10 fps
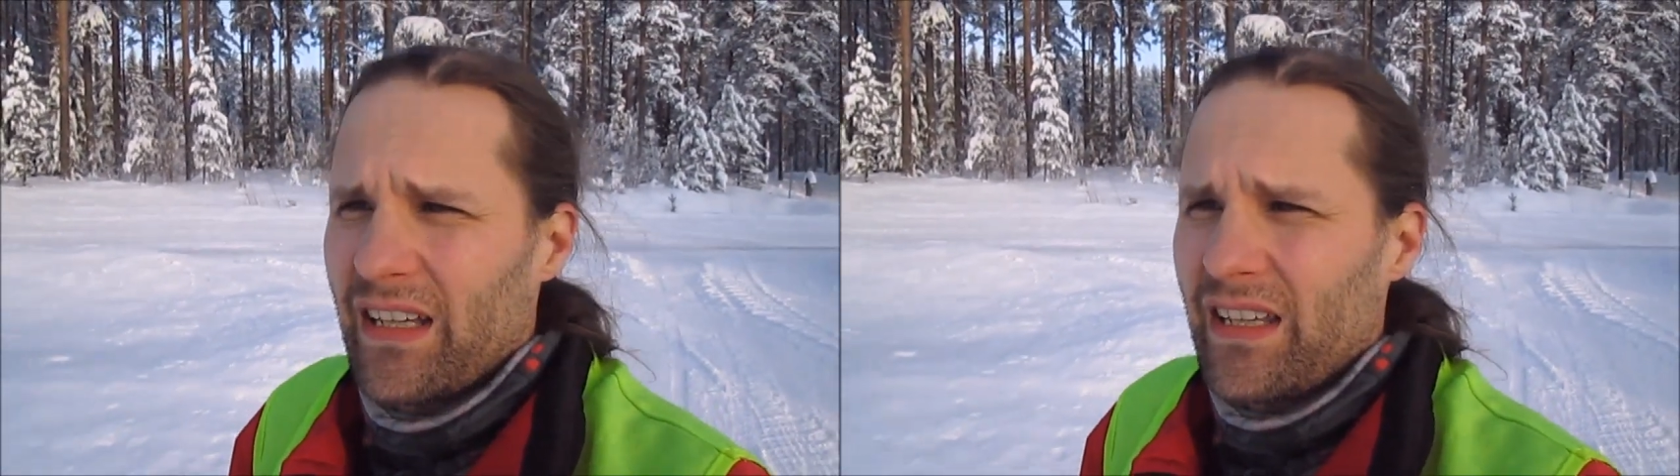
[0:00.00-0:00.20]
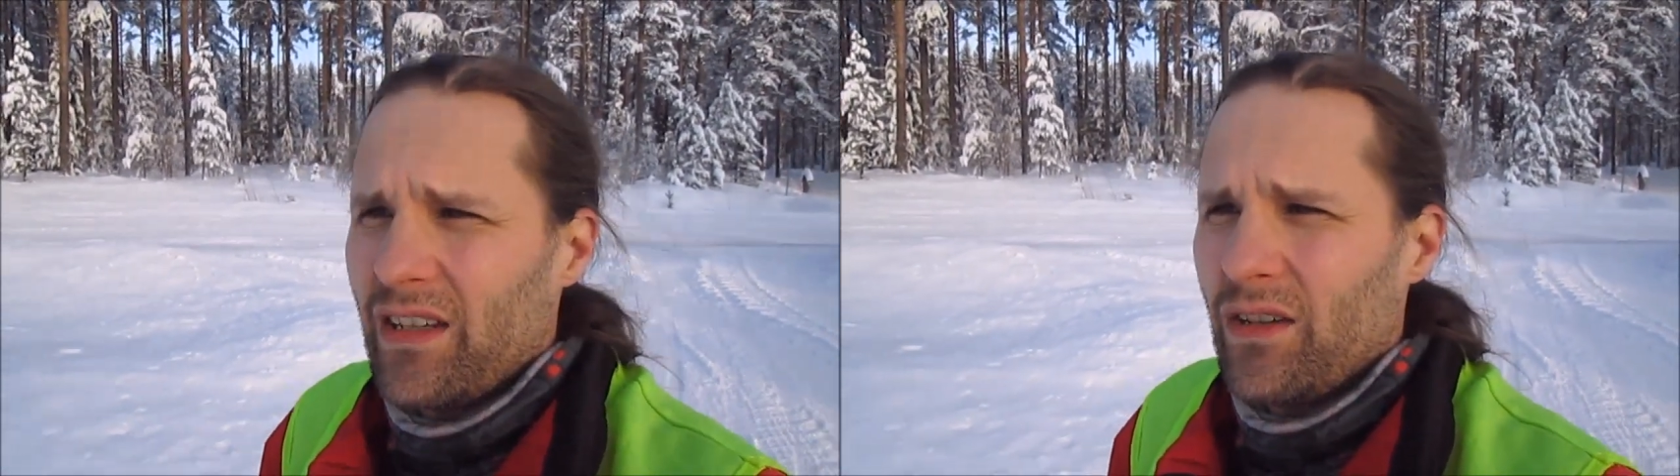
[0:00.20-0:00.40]

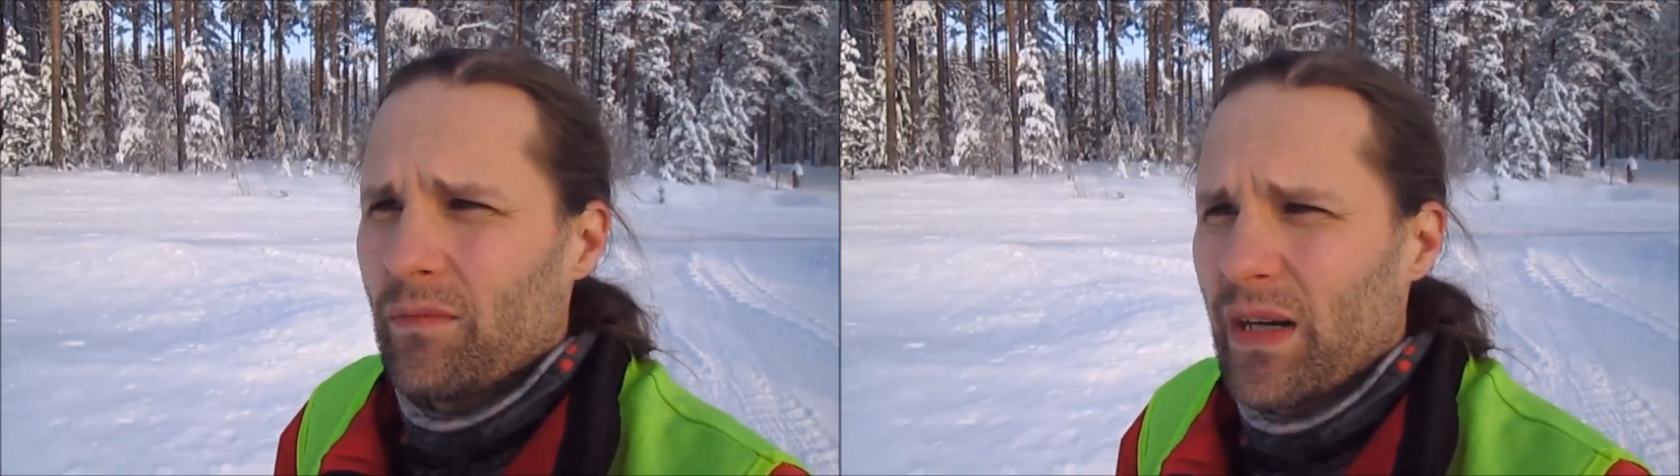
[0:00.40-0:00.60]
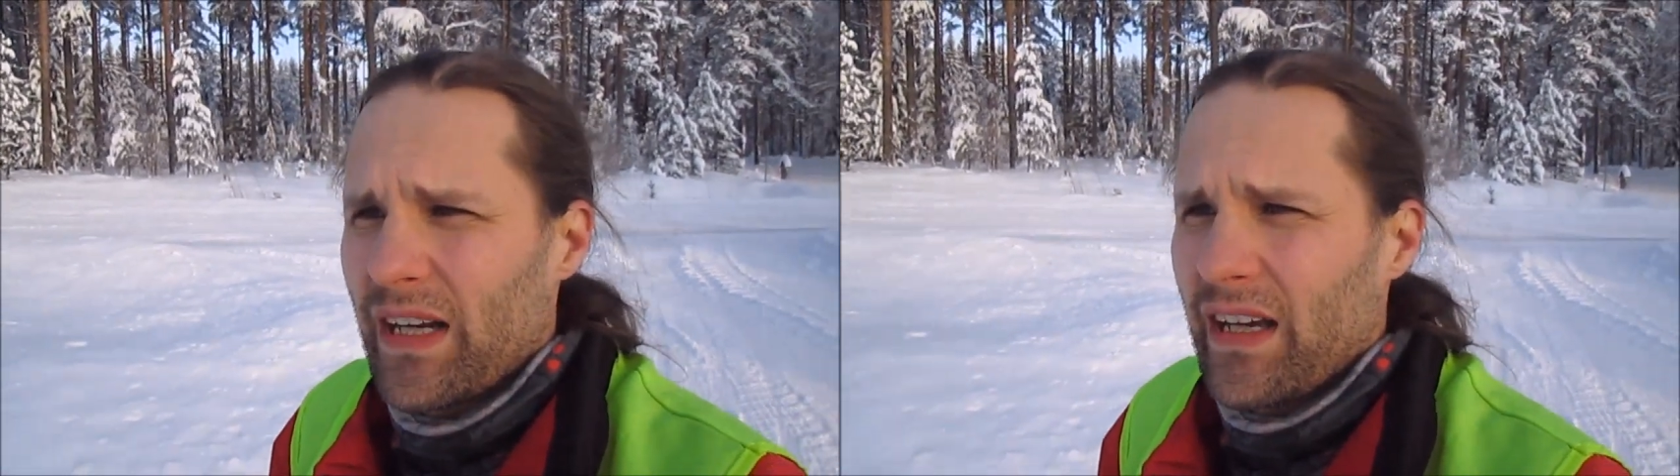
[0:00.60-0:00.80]
you
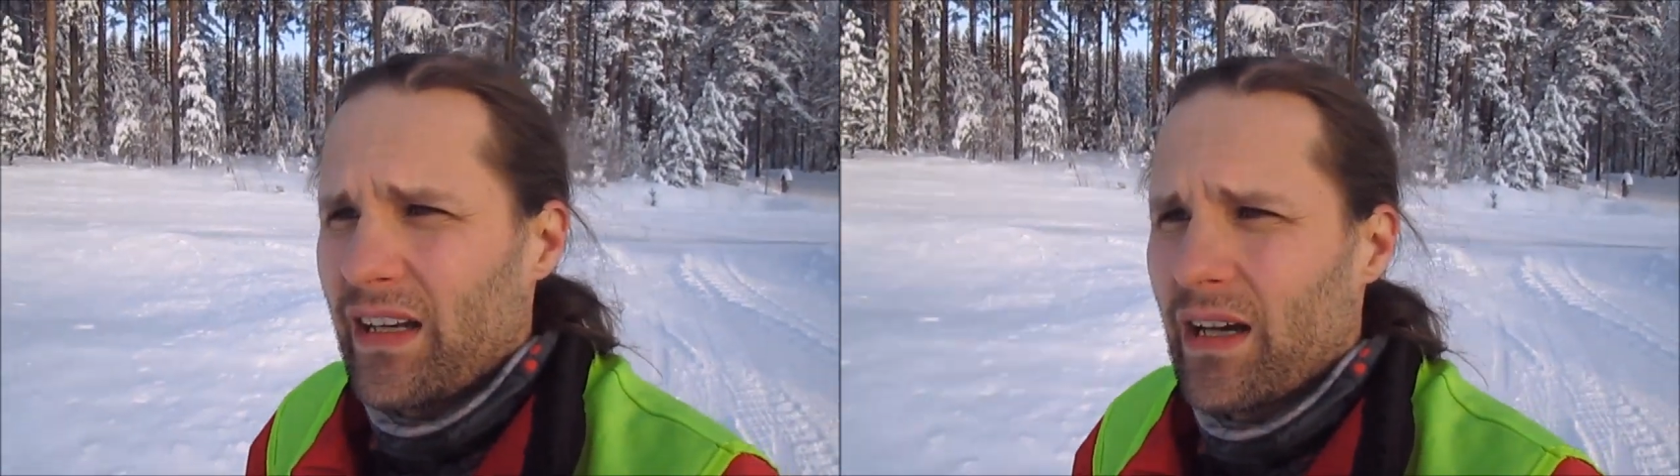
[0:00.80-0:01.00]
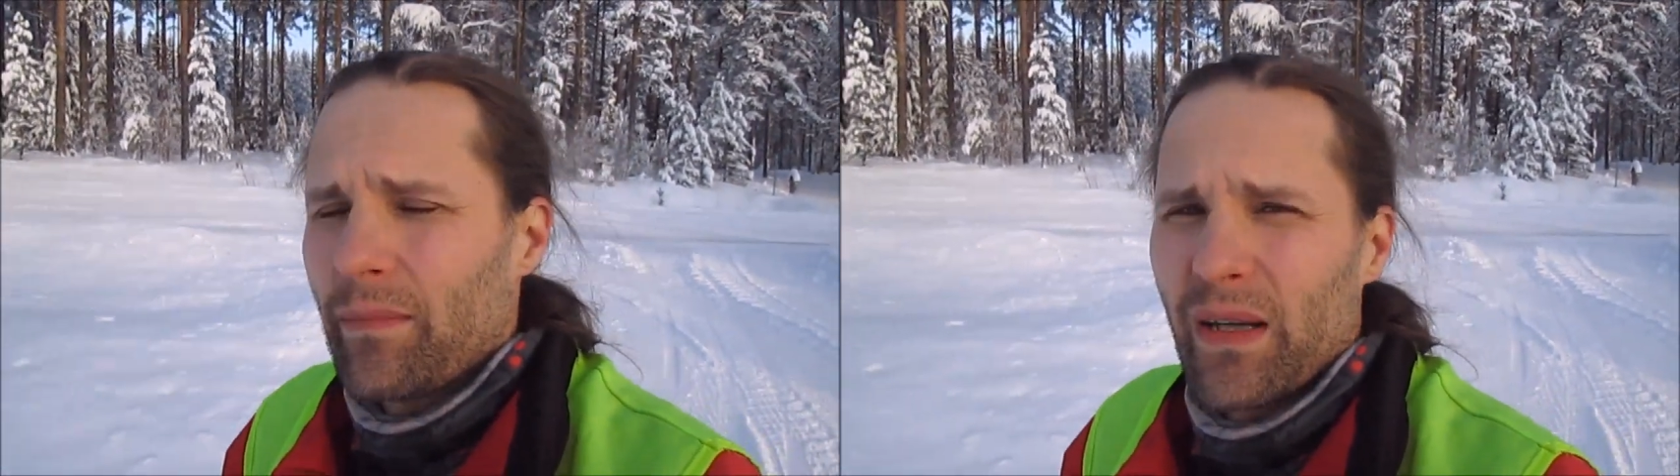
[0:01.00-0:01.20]
might
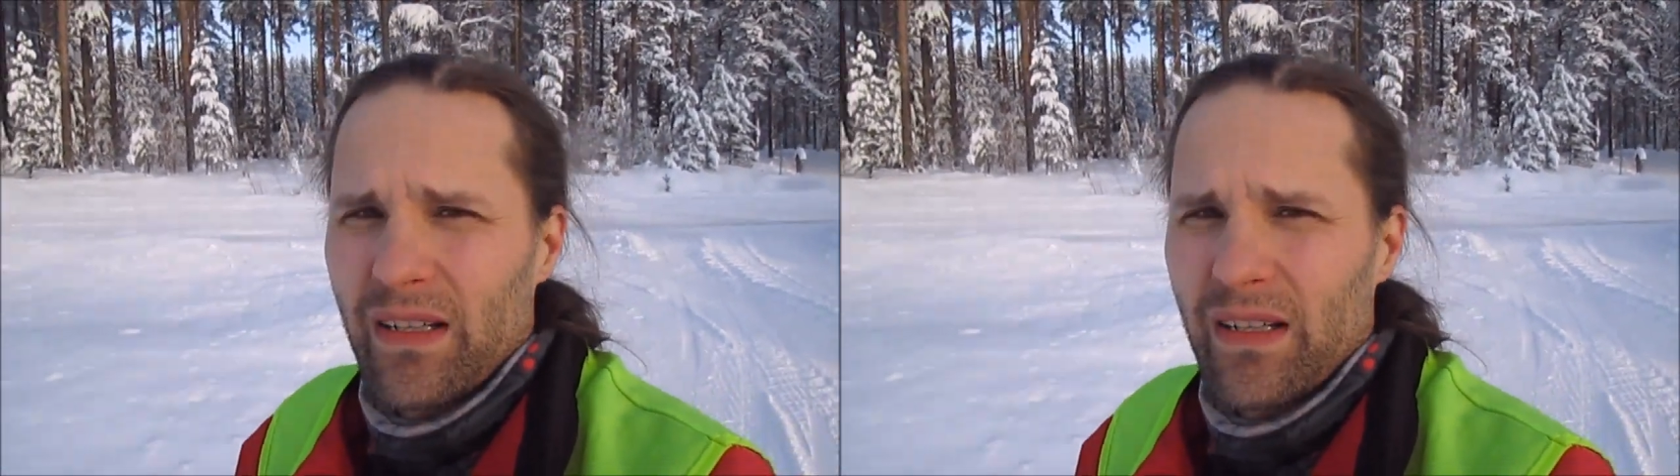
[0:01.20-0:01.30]
end up,